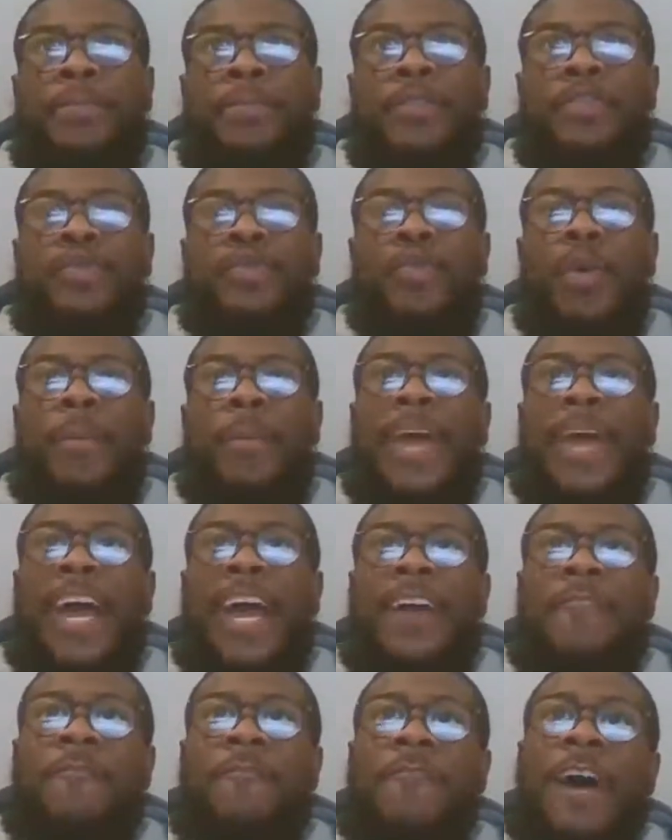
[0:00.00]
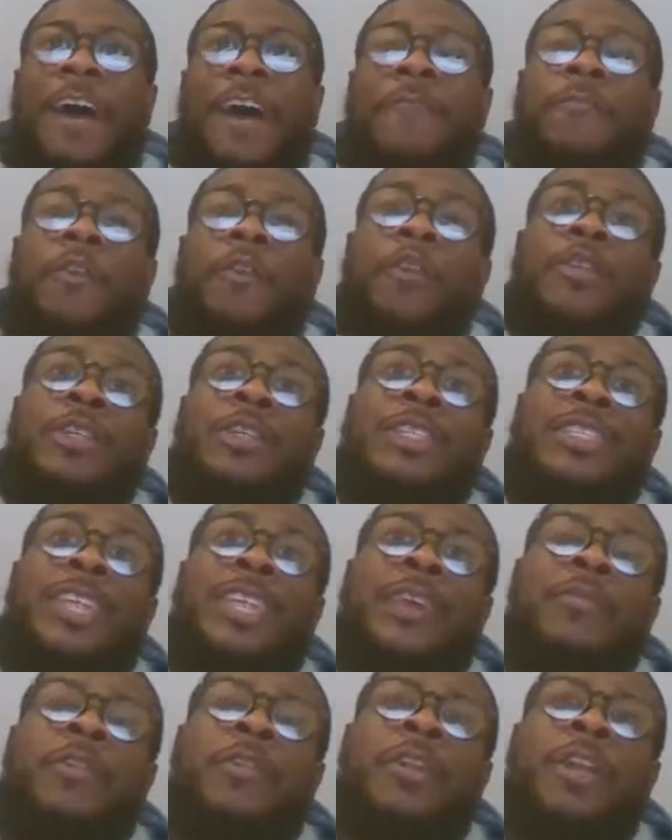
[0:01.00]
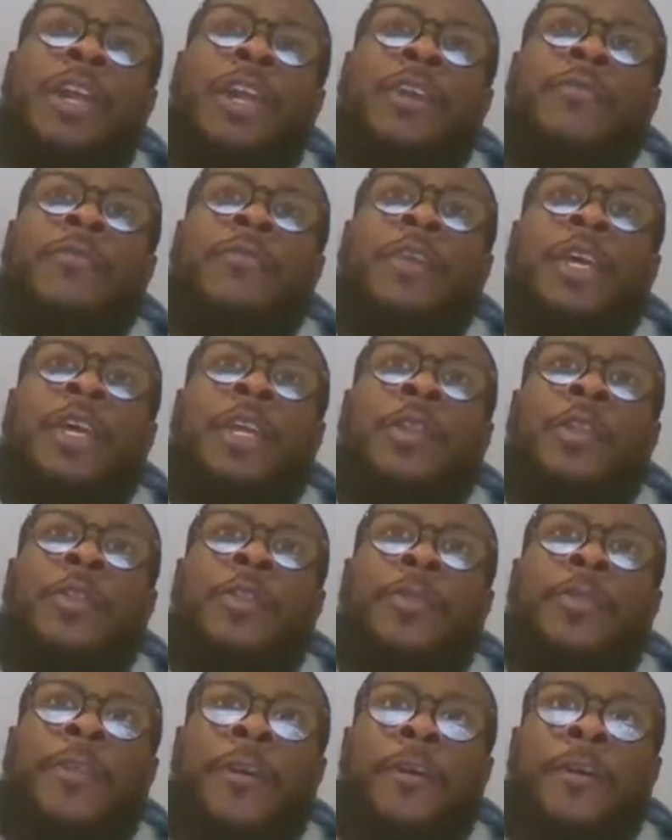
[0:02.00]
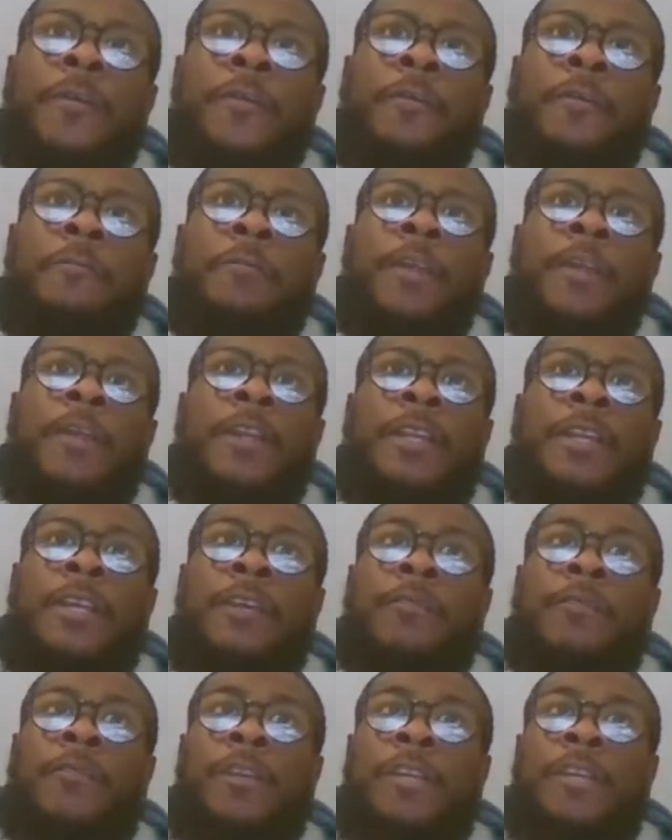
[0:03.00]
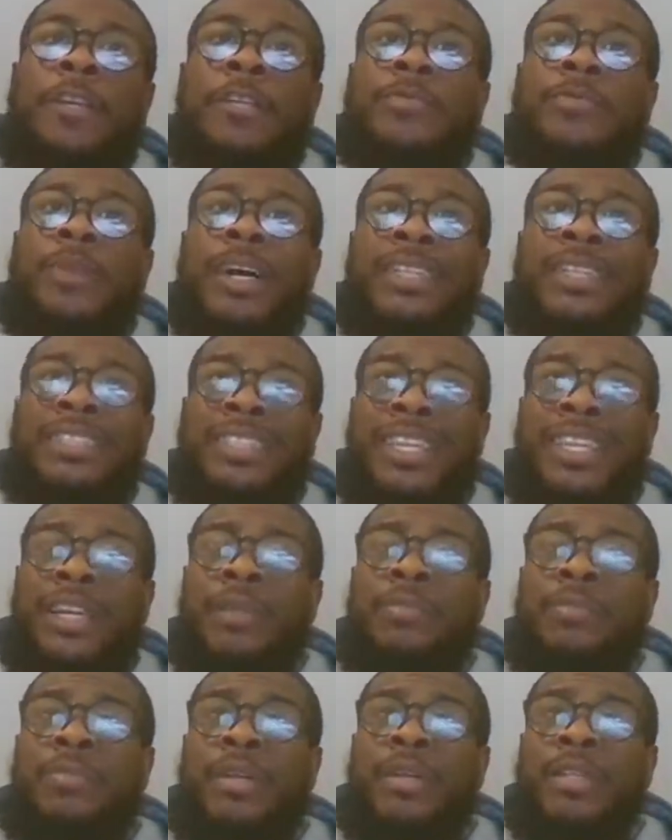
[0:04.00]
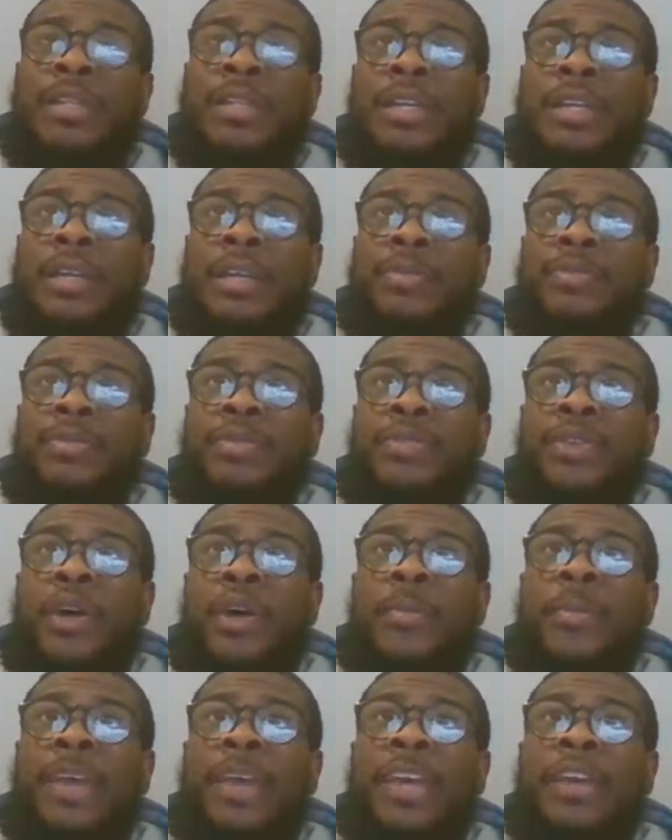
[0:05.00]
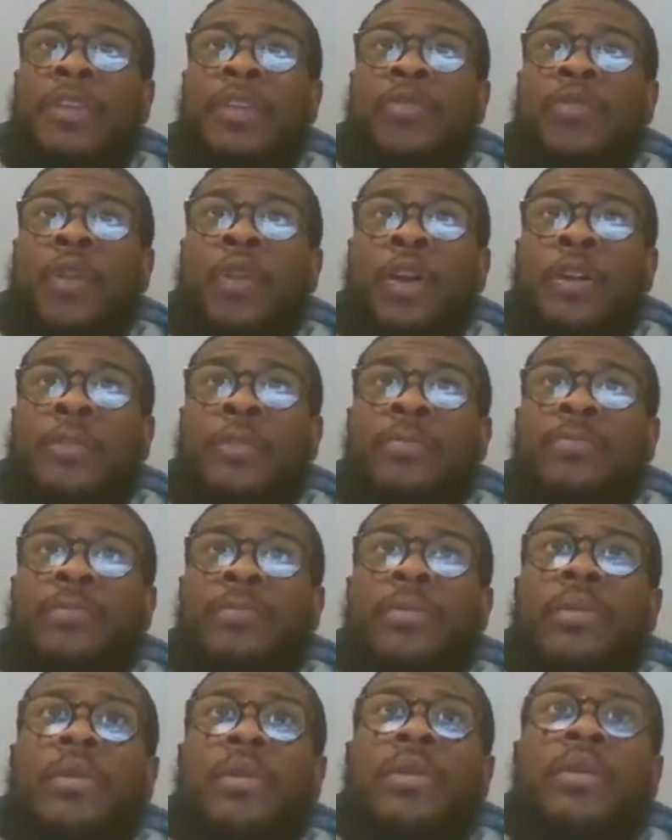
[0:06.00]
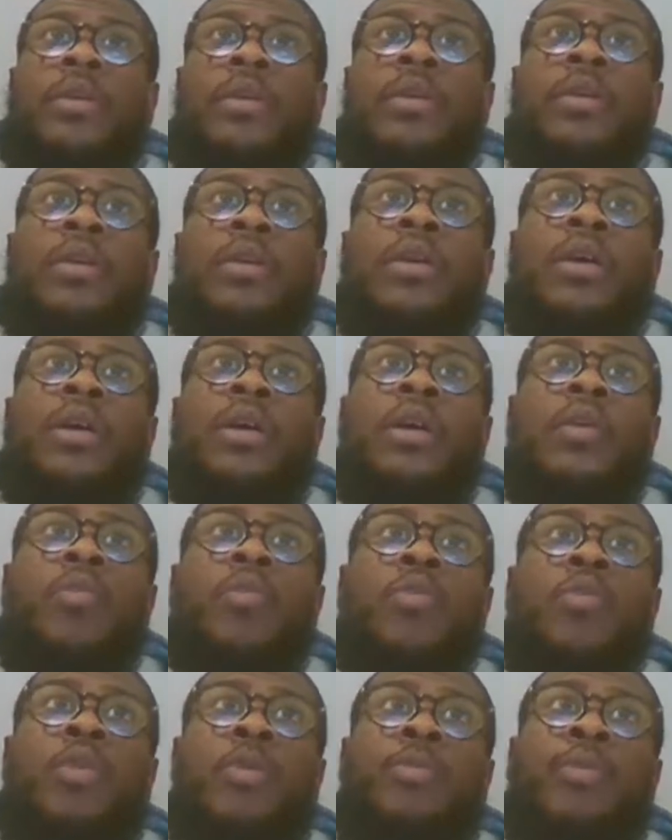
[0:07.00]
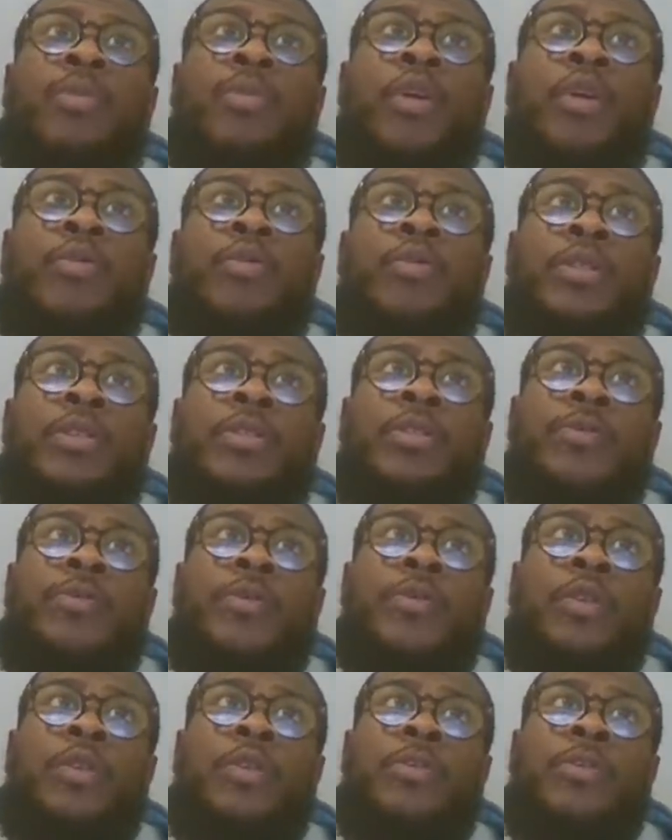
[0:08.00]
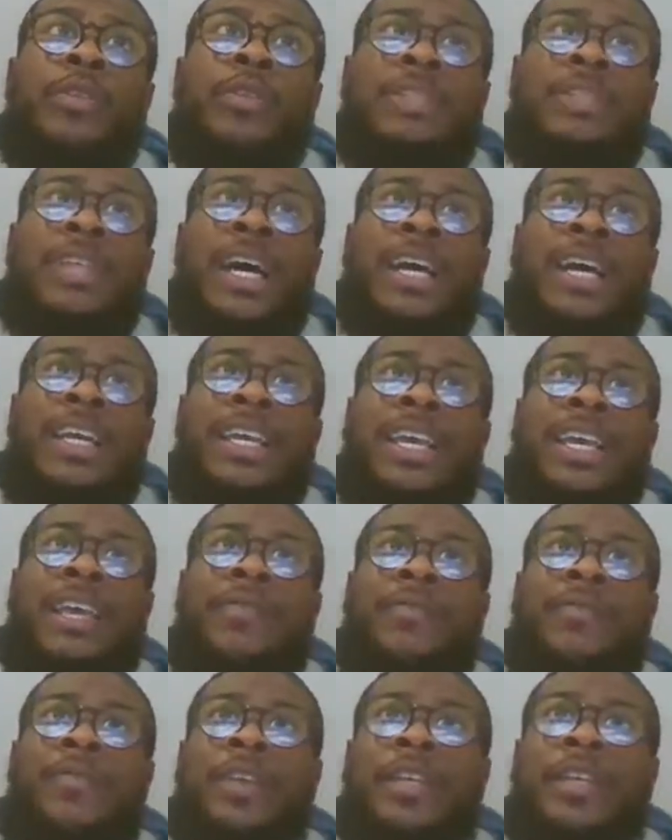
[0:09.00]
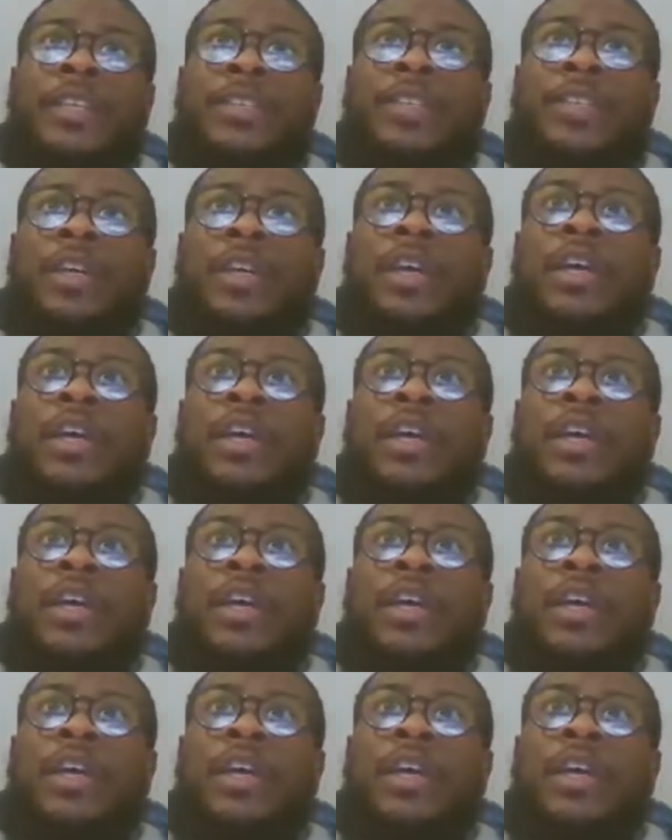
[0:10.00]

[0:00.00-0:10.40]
So we're back. 5:37 left in the third. Denver leads by 10, but the Clippers are making a run. Will Barton with the floater inside can't finish.